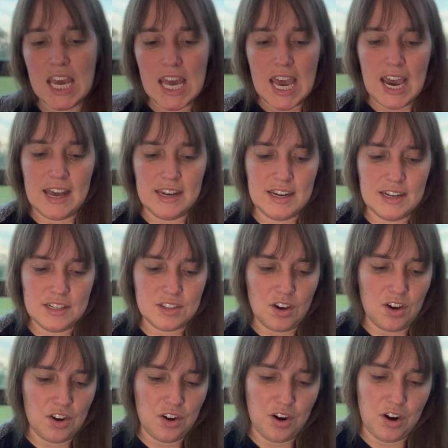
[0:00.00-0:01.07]
and it is
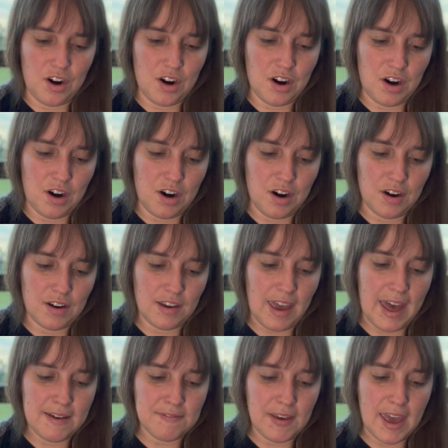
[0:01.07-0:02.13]
on her
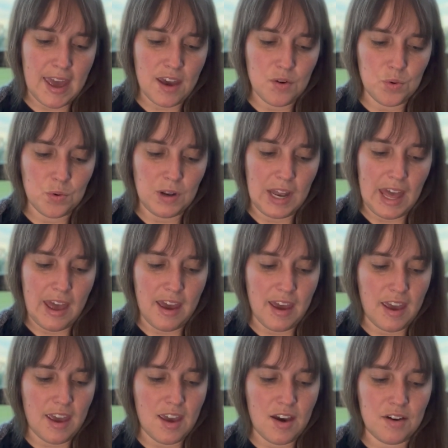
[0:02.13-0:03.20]
Cafe au
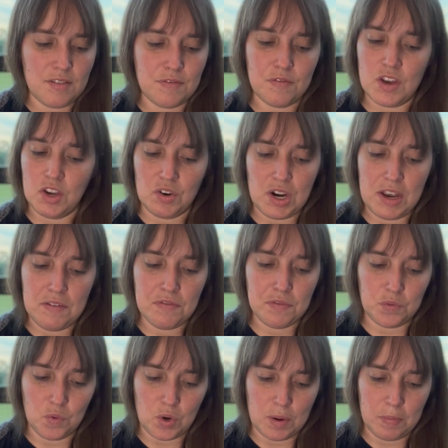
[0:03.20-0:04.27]
Lait fingering
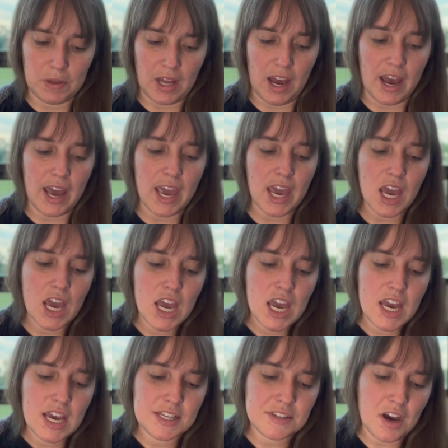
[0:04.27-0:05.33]
4-ply.
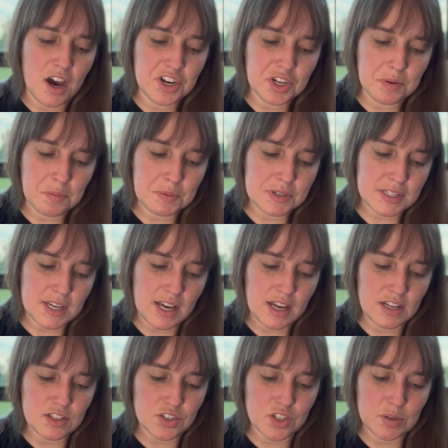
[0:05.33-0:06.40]
It's 100%
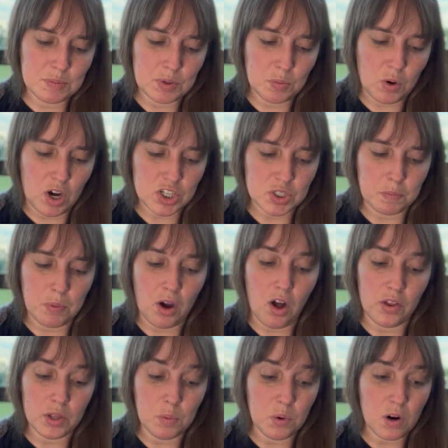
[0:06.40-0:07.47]
superwash
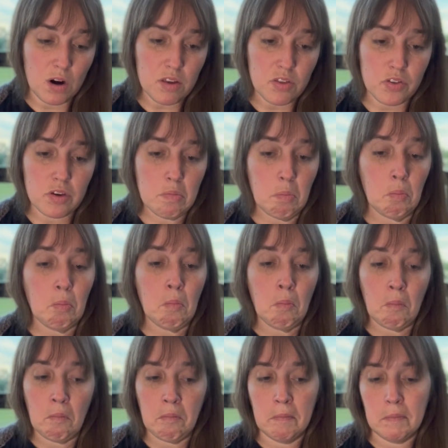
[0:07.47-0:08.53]
polyworth,
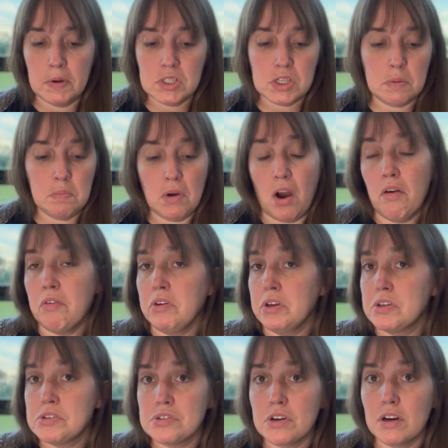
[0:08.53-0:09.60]
which I'm not really
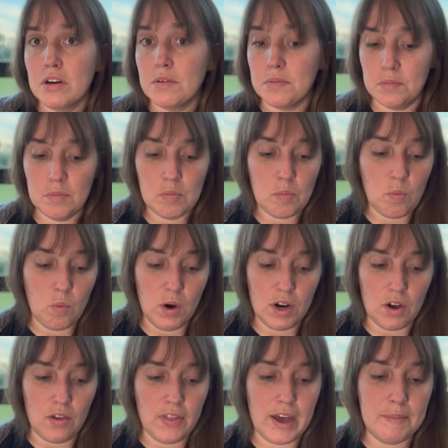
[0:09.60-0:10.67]
sure what
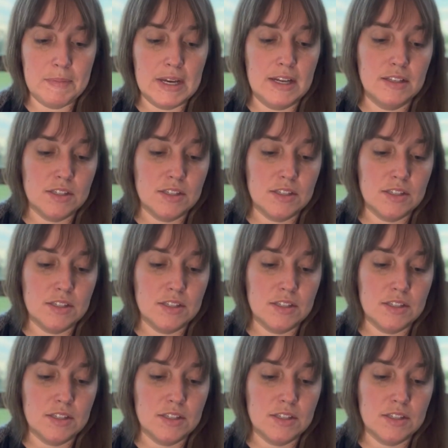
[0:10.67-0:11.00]
all that means